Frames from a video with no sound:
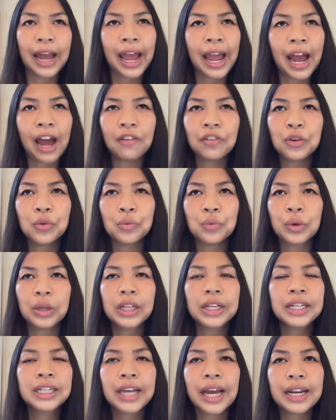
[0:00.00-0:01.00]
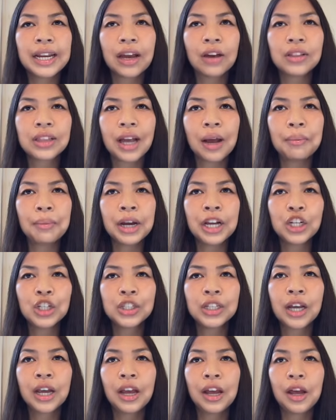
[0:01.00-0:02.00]
I haven't really dined out that
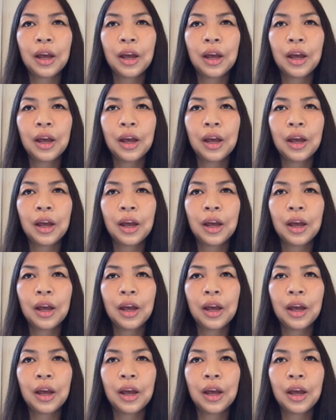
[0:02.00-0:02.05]
much,